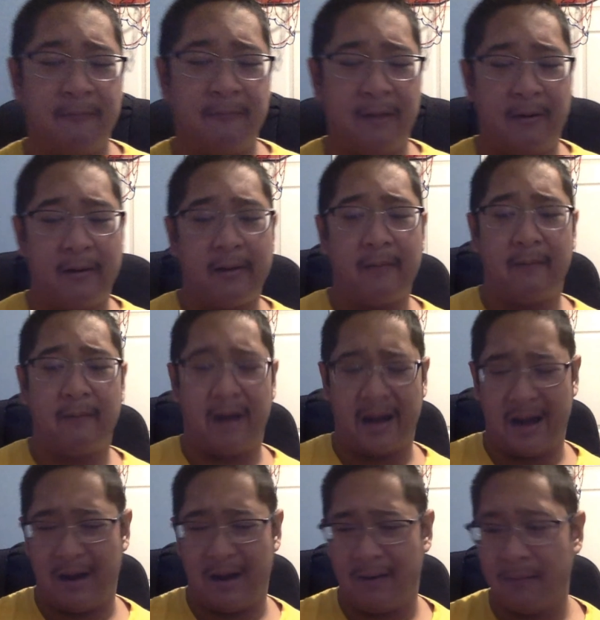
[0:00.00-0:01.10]
vary right
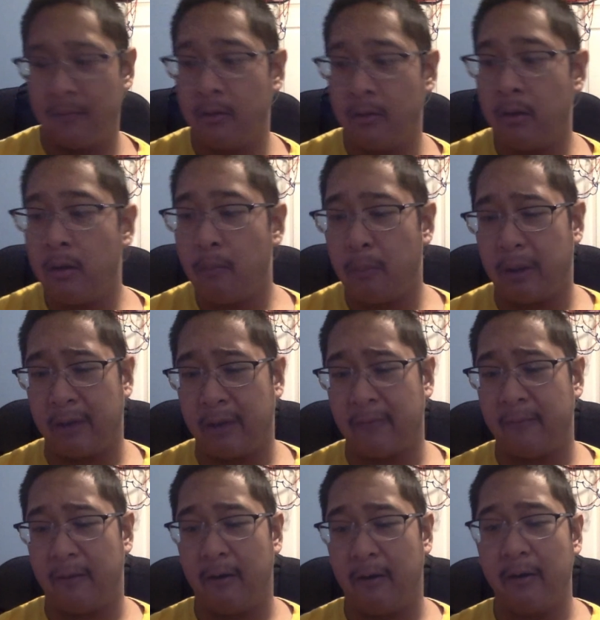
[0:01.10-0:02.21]
now because
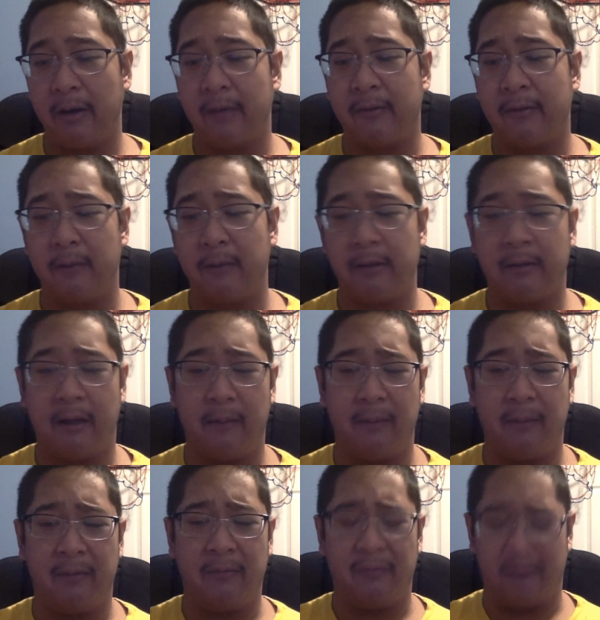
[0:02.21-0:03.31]
of all the activities I've
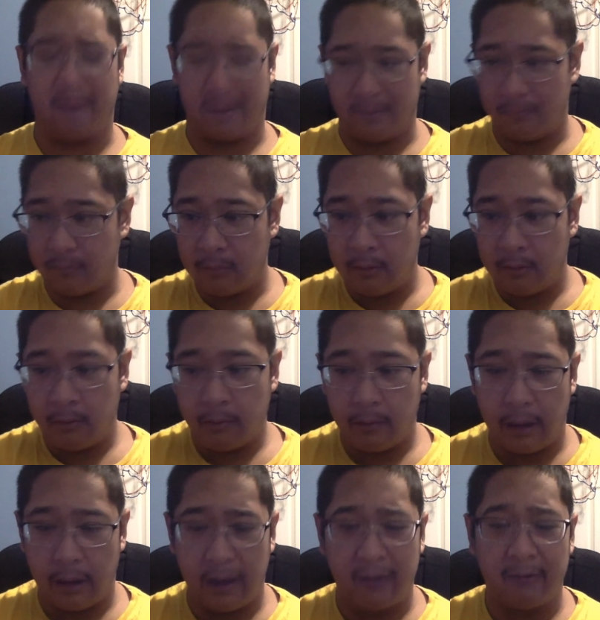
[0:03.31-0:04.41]
been doing,
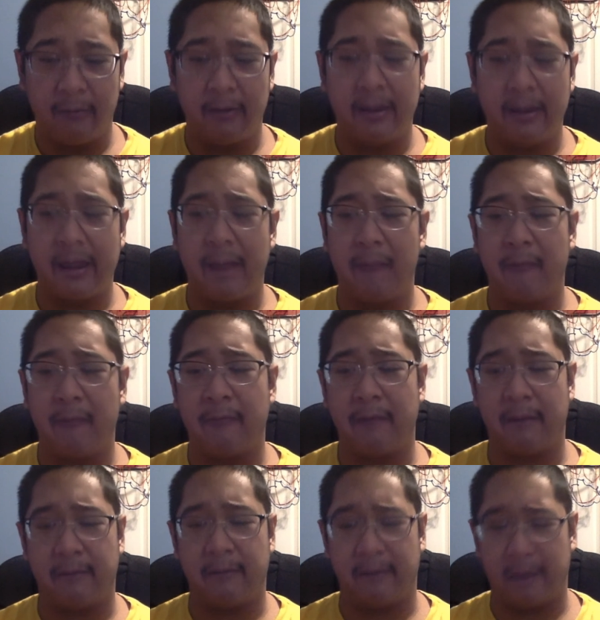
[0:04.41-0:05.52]
including Gamers
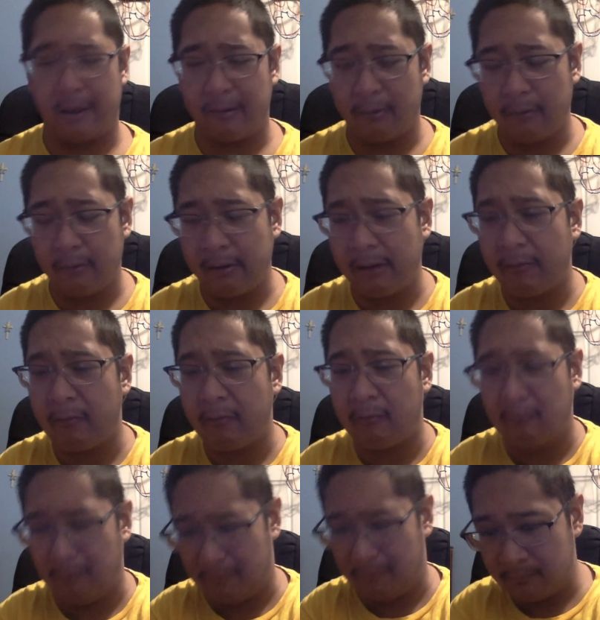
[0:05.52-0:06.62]
Nation, including
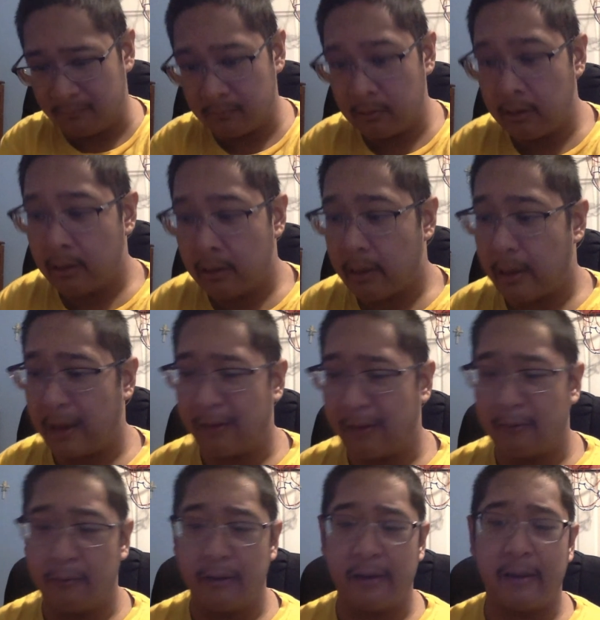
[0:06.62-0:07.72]
school,
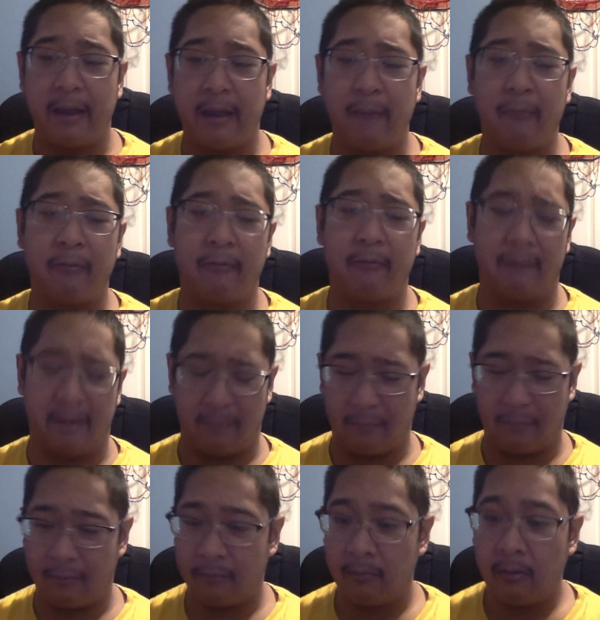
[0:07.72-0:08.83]
including game streams.